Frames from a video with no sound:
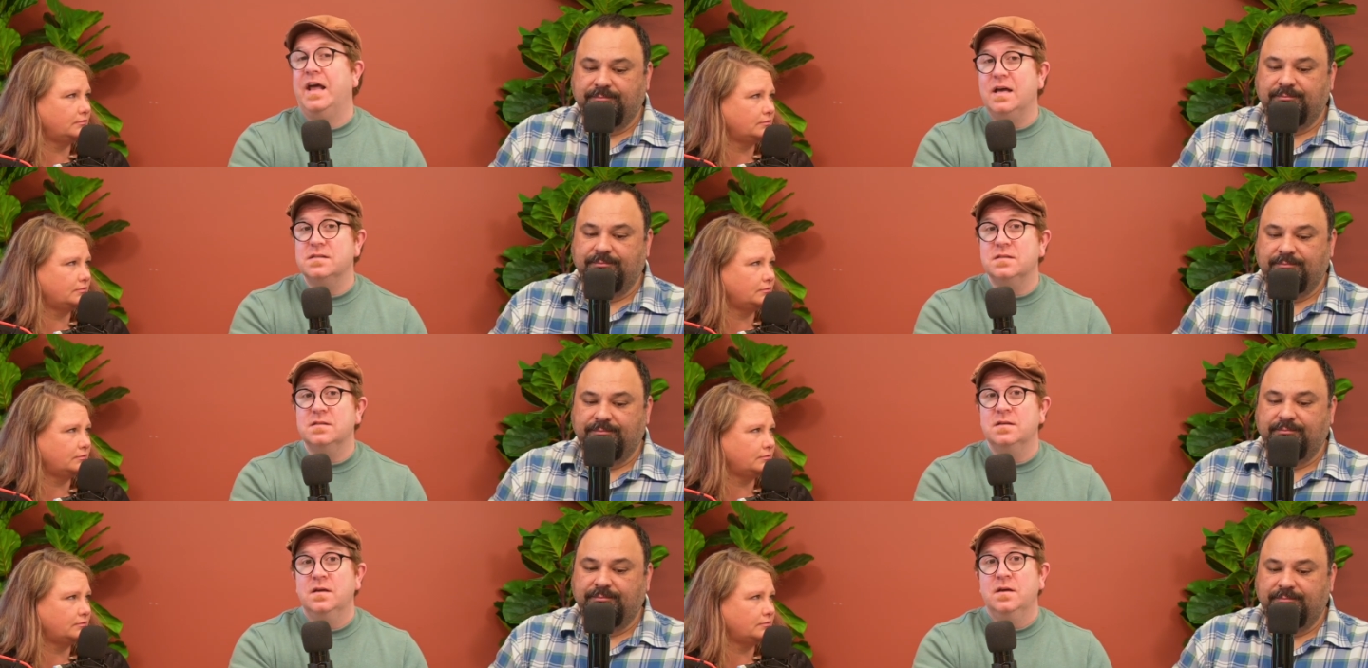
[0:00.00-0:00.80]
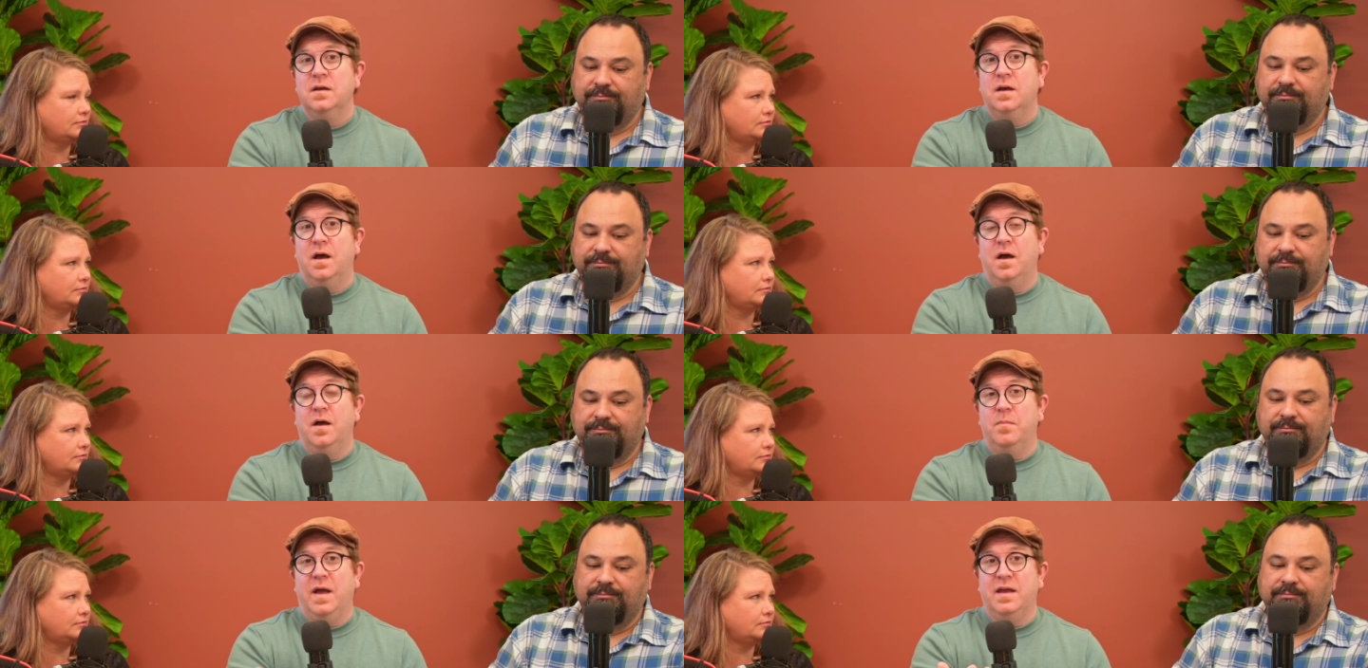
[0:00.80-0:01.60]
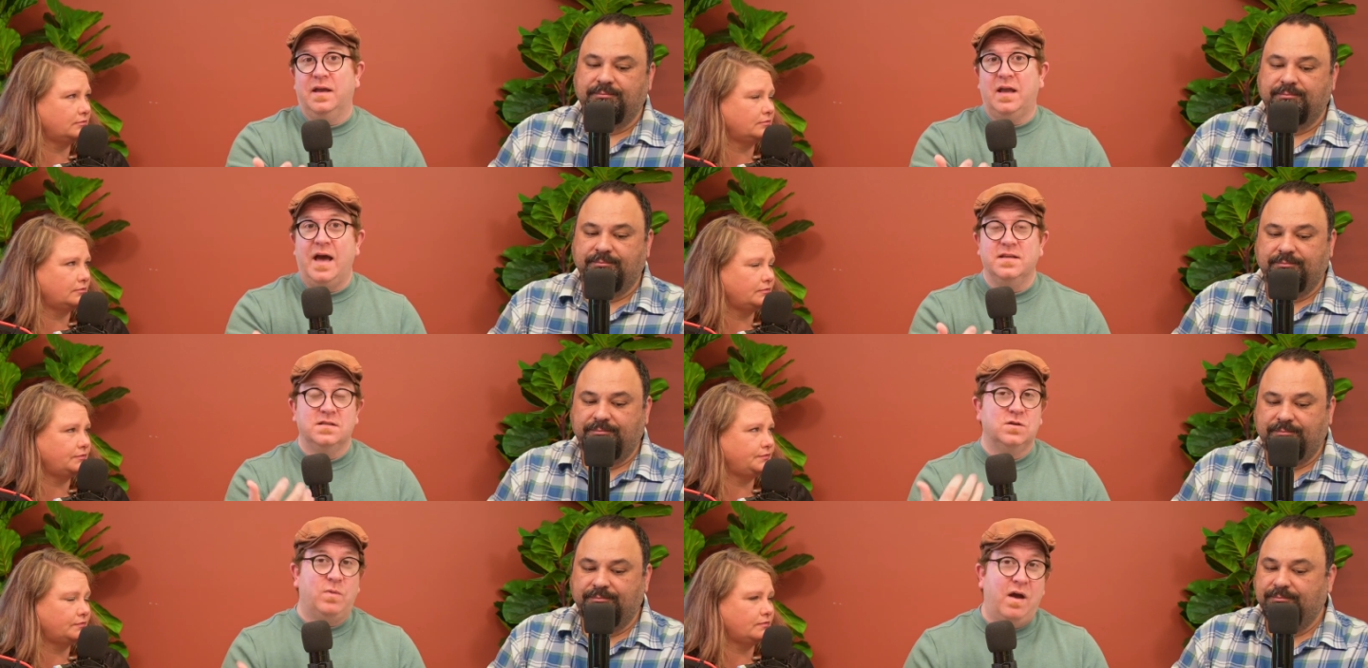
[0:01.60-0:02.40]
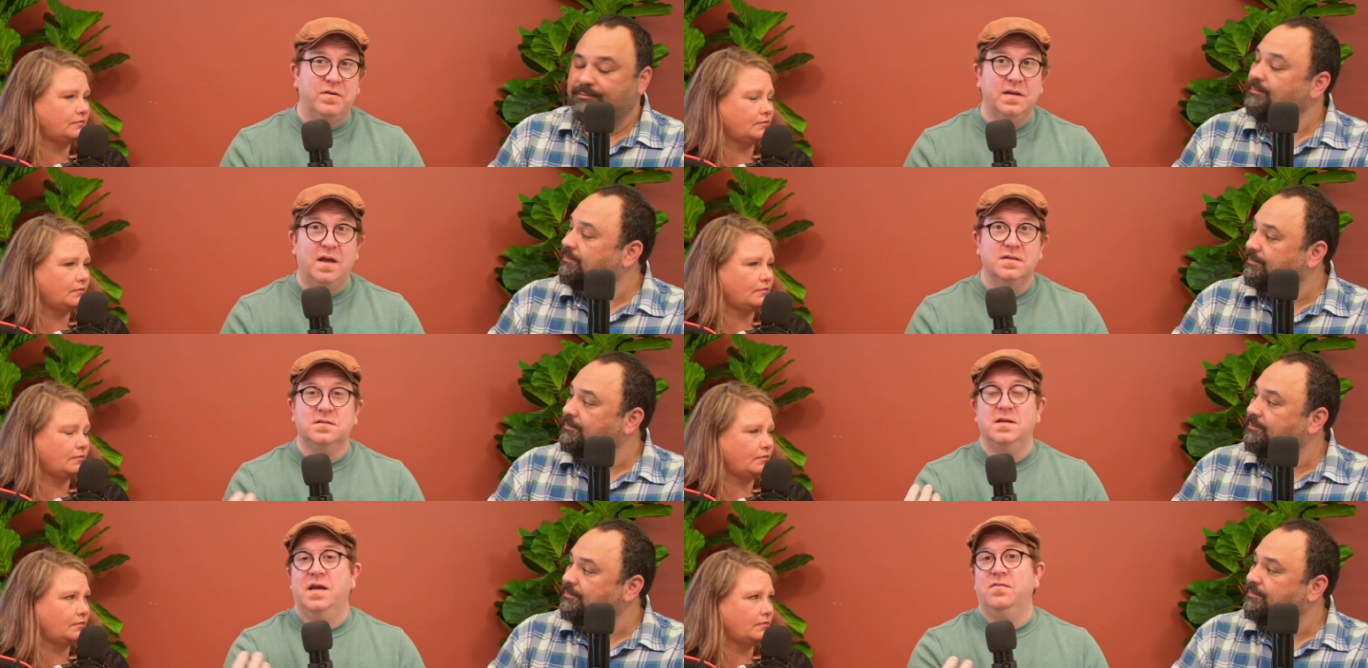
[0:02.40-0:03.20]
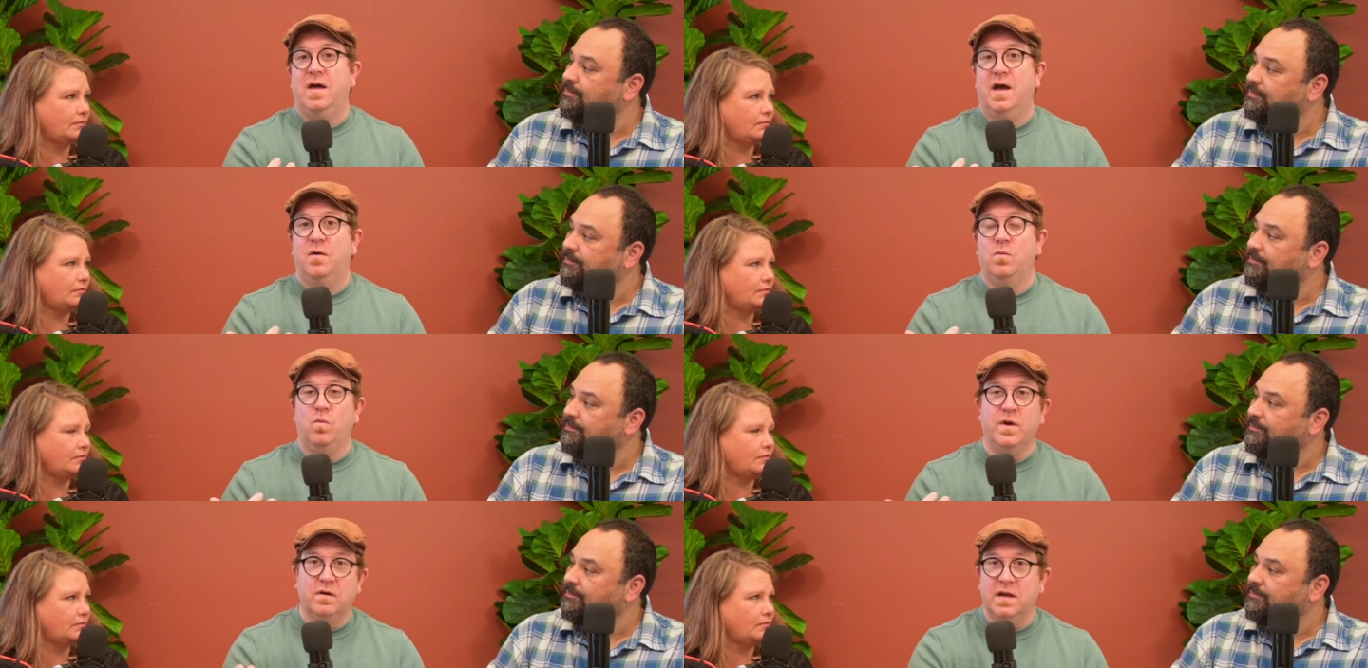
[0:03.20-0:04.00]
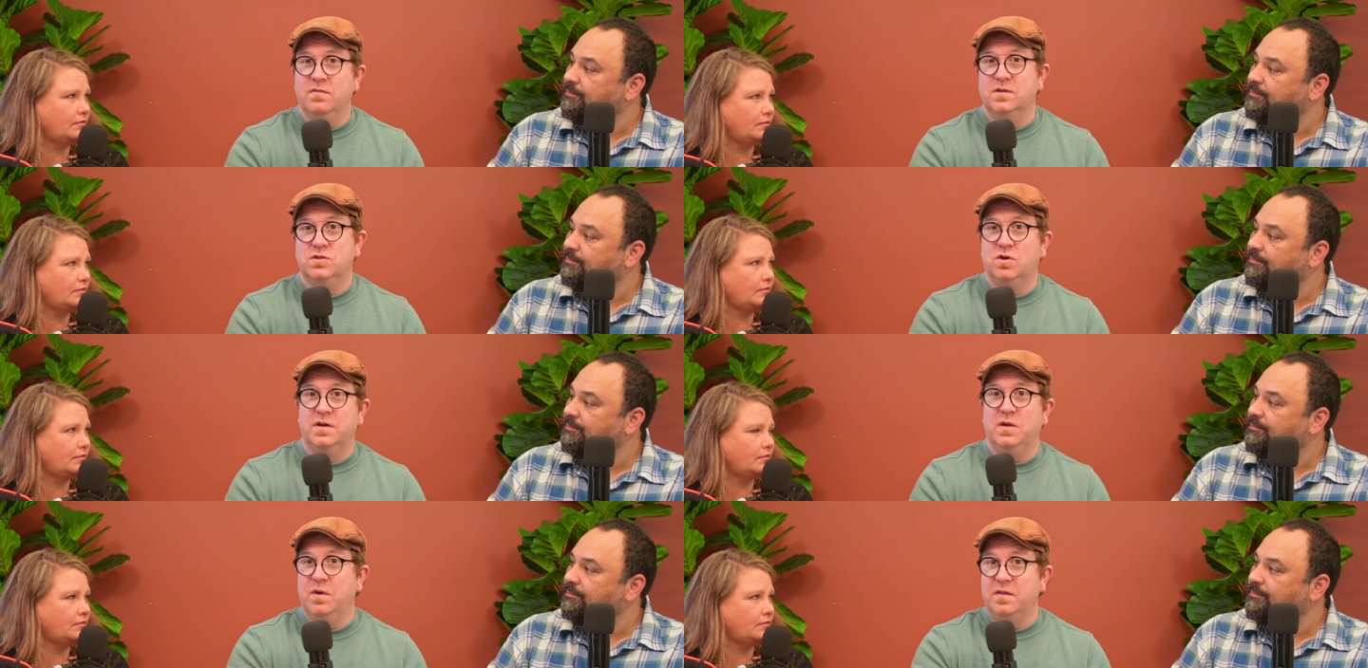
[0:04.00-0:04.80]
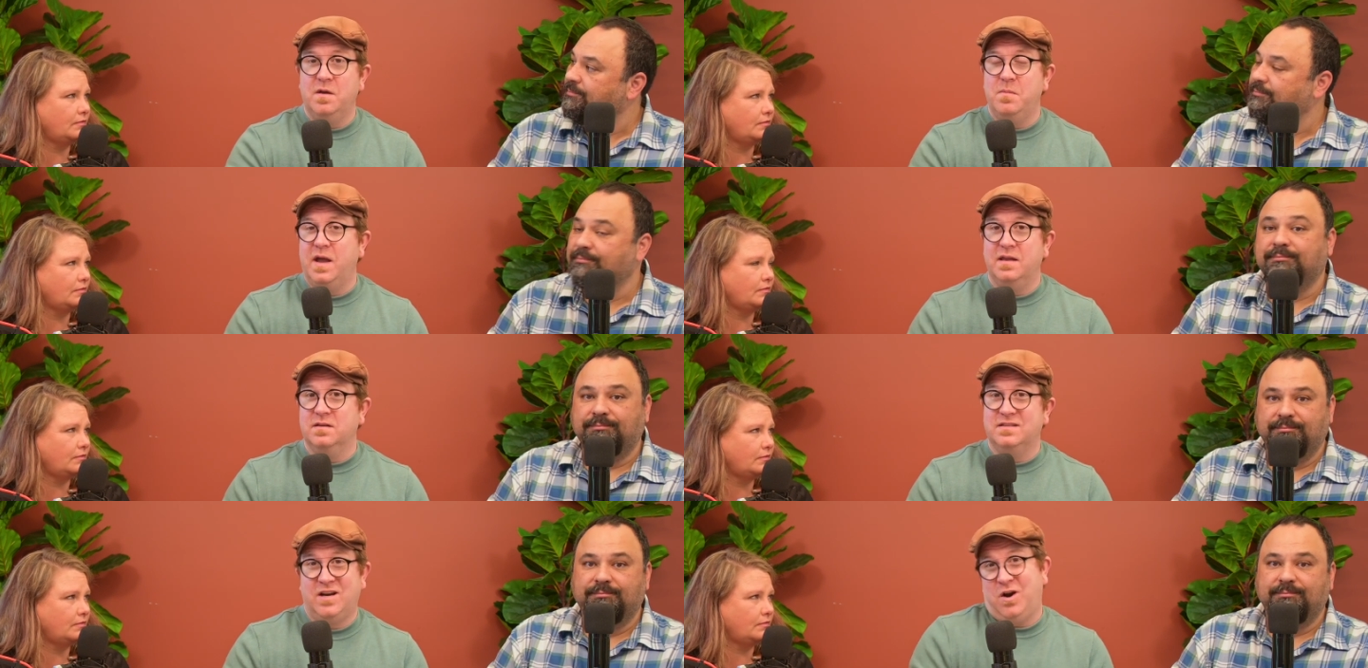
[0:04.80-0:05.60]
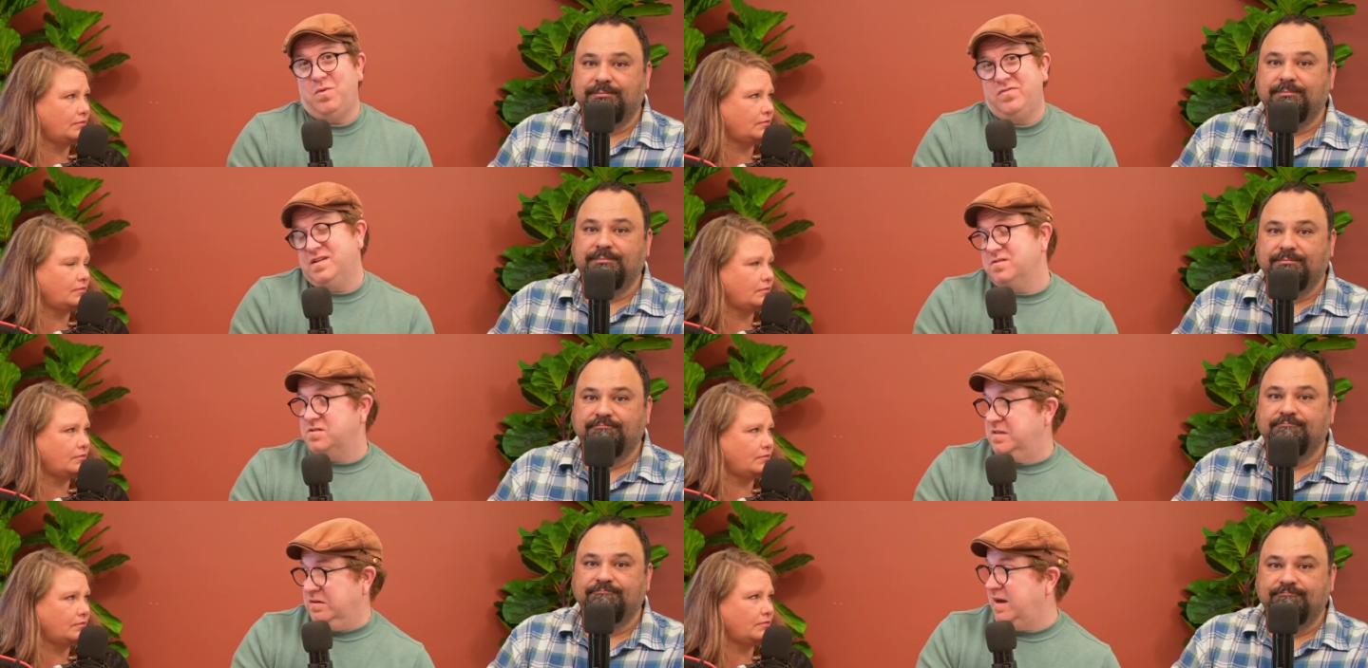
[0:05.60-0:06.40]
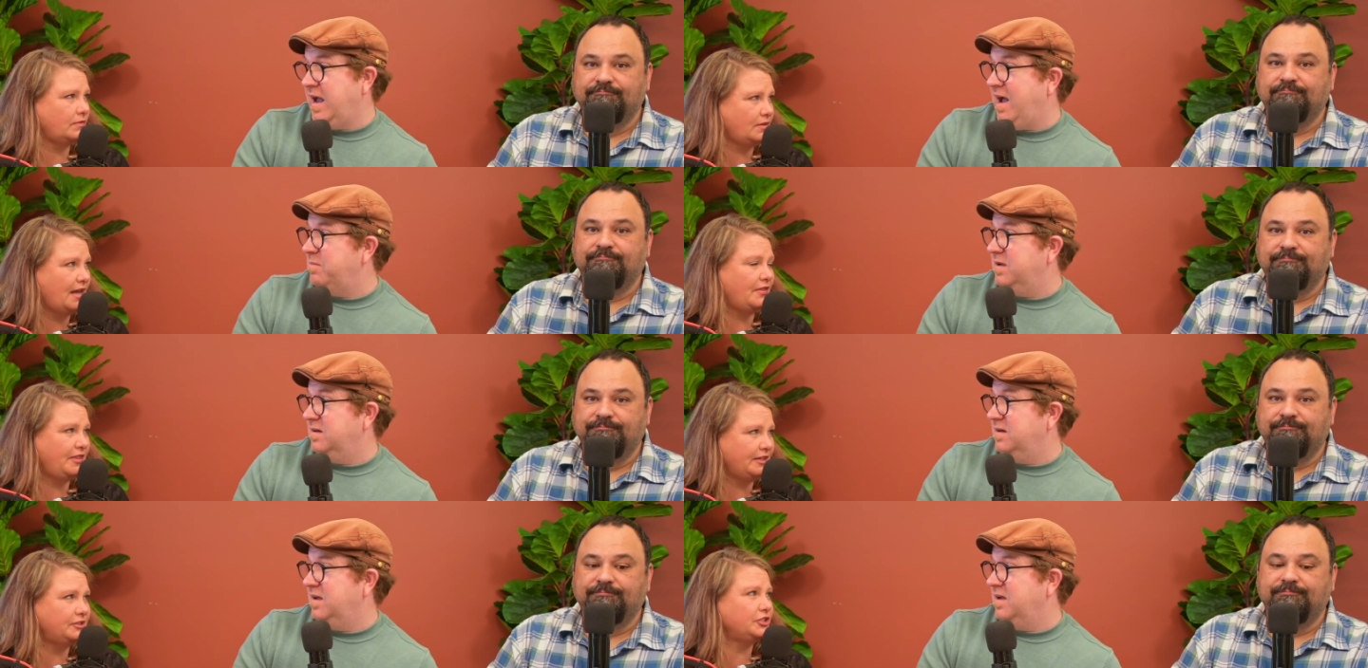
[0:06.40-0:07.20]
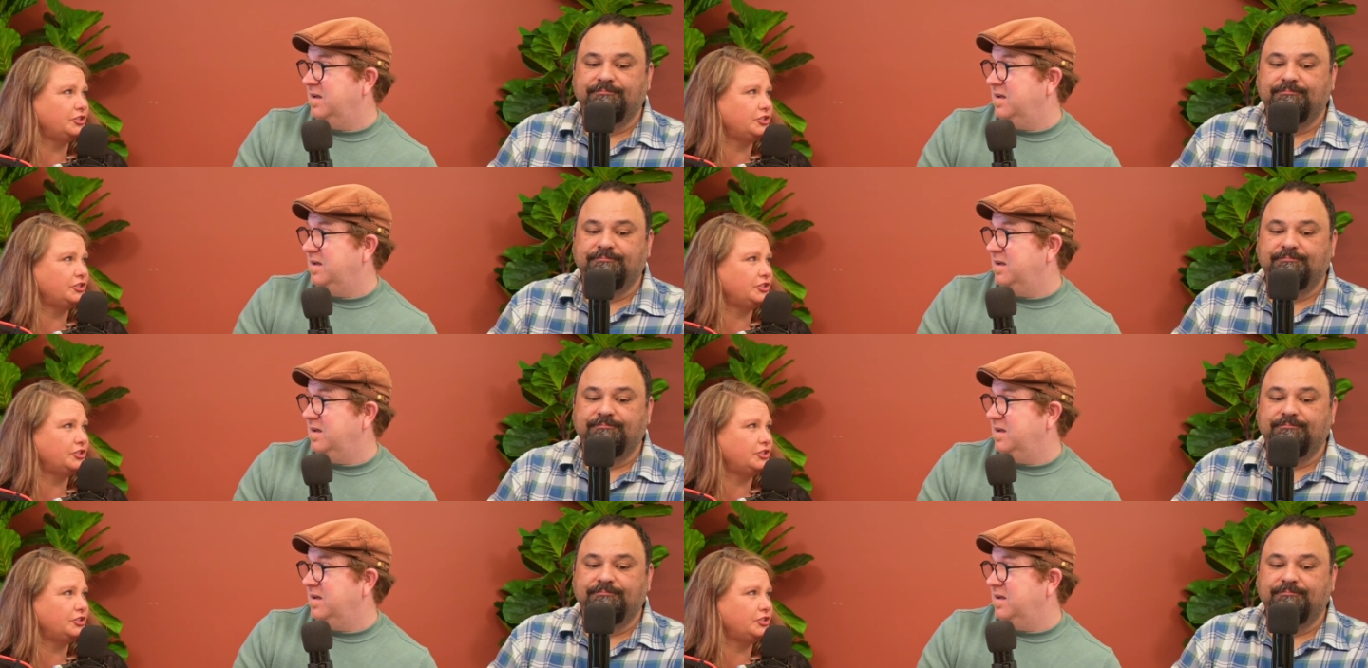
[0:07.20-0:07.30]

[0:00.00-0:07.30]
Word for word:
Speaker 1: us. And that God is surrounding us and that we're in this journey with him and terrible things are still going to
Speaker 2: happen. Yeah, there's